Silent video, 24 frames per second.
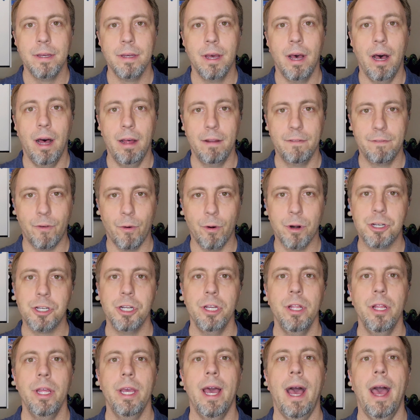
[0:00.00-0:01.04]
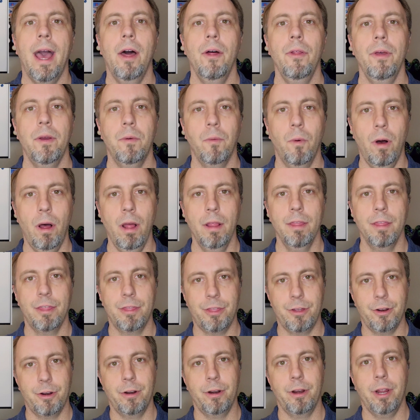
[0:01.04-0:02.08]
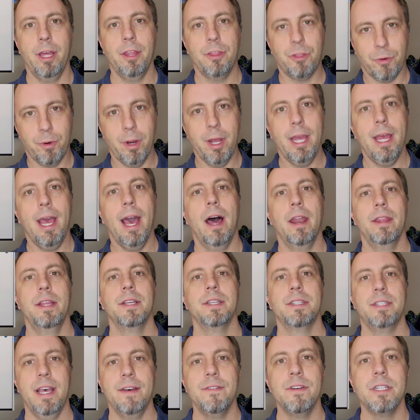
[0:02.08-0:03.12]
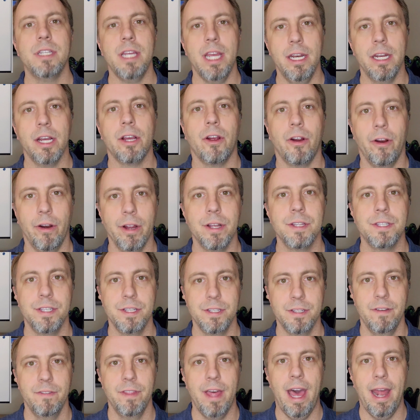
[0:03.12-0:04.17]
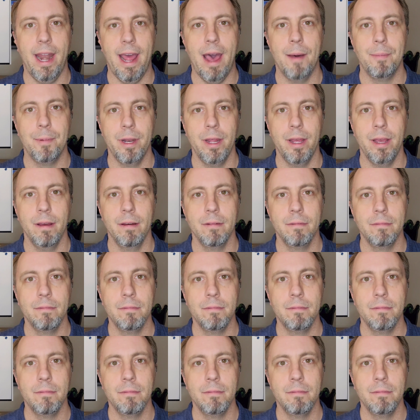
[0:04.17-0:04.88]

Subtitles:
Unfortunately, I only won 3 out of the 17 occurrences of that happening.